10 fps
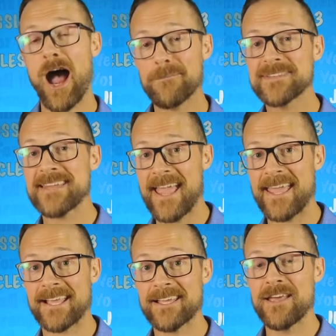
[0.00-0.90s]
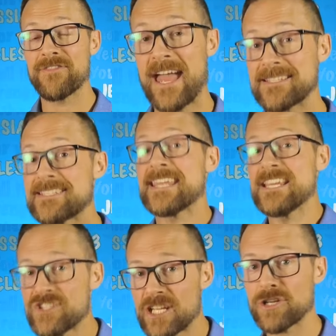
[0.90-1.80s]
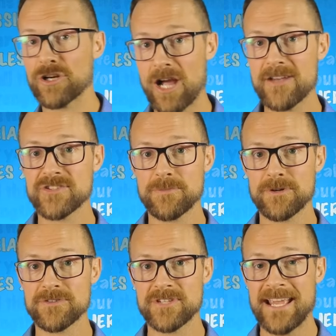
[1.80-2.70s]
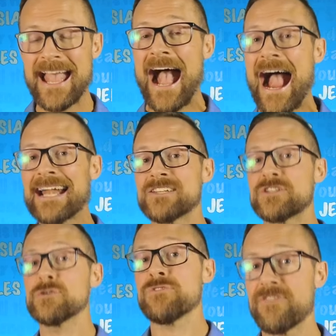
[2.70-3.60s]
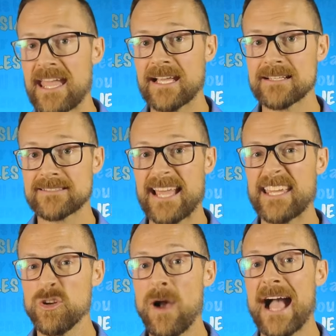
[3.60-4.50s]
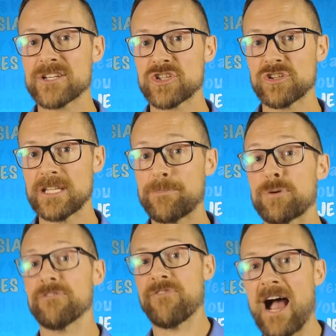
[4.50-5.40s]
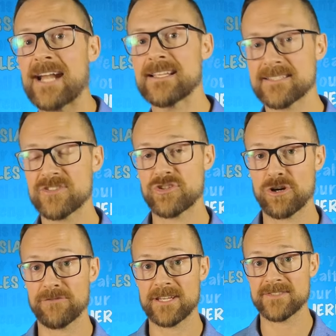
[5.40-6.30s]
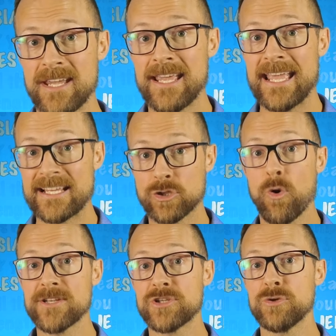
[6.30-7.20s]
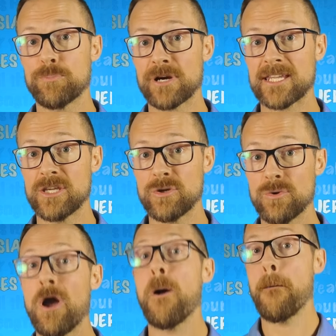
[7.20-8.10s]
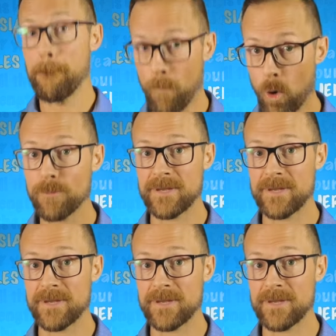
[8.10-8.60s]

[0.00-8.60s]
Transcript: I'm saying that teaching your customers how to do things that you actually provide as a service is going to bring you more